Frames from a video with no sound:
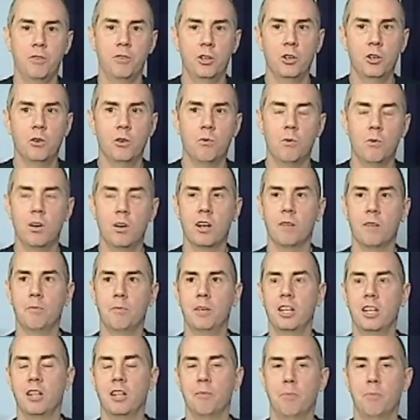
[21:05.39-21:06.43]
don't want to be
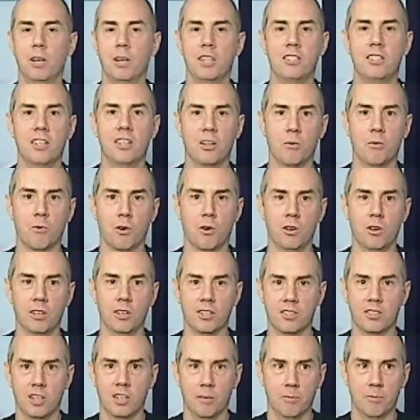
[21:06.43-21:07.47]
the best in the world at
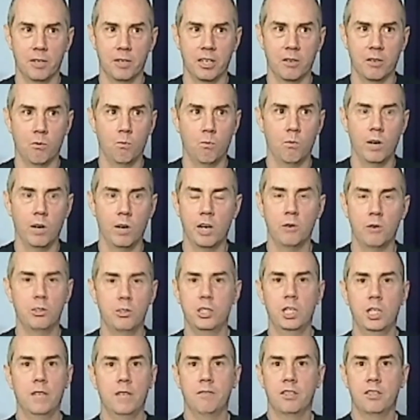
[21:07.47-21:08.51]
something, why would you
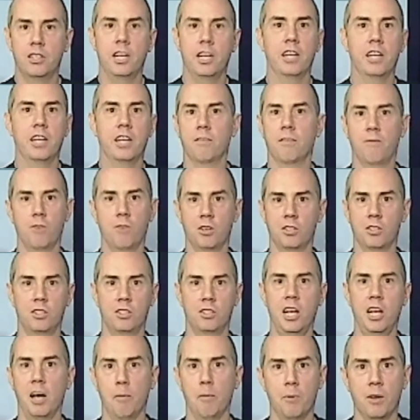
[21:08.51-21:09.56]
even take the first
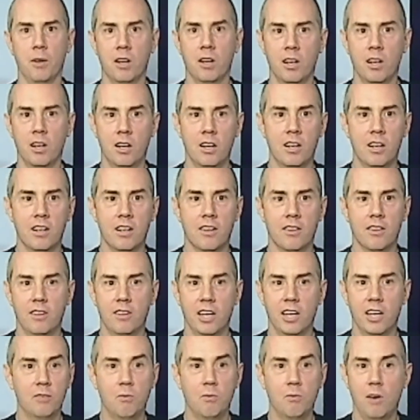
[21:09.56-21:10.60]
step?
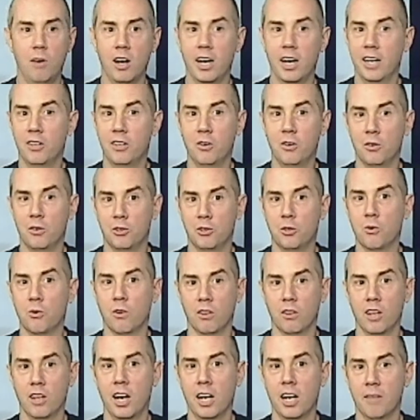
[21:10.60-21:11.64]
That's why I don't do a
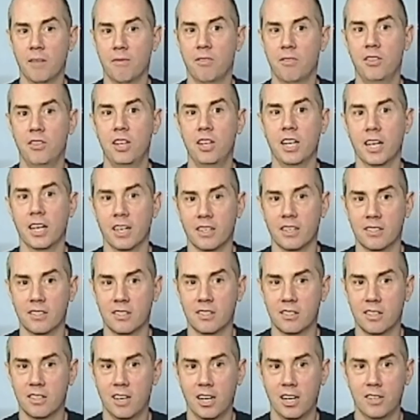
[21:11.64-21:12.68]
lot of things.
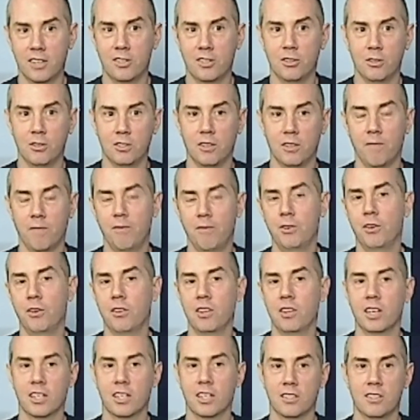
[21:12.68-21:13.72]
I choose a few
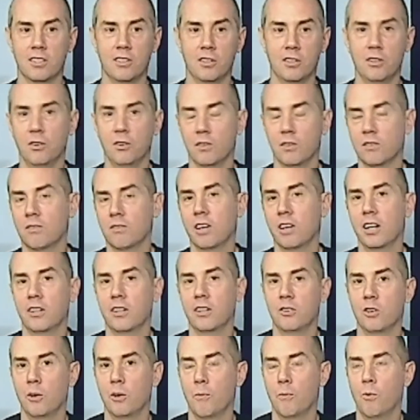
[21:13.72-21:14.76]
things to do and try to do
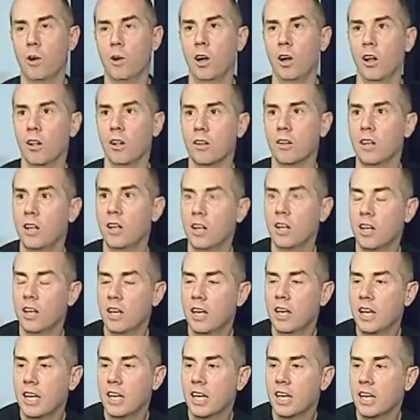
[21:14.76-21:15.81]
them well.
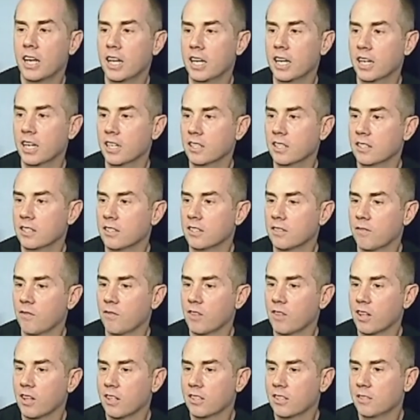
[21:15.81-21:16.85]
And
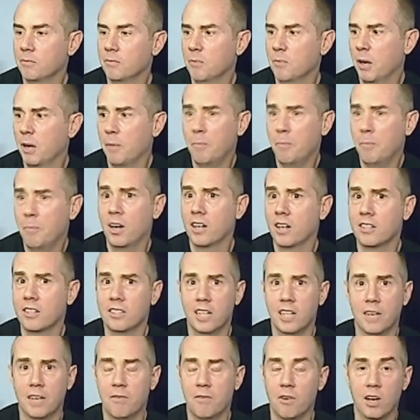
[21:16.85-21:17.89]
my parents
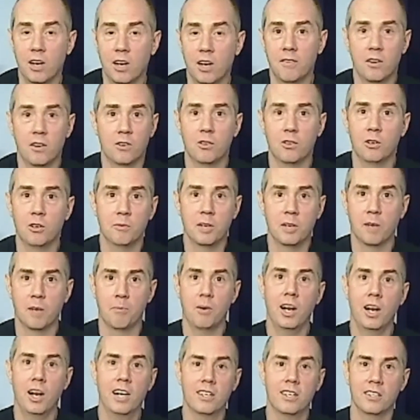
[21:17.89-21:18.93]
never ever told me to
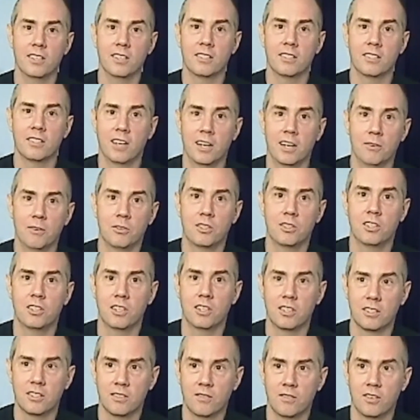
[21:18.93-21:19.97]
practice. I was just
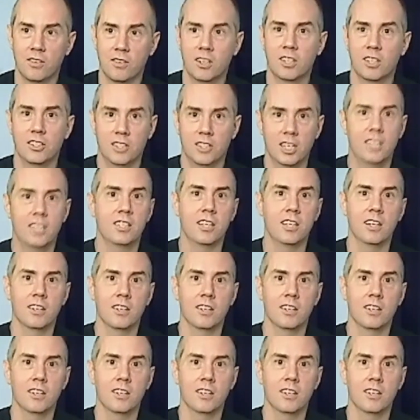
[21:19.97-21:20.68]
addicted,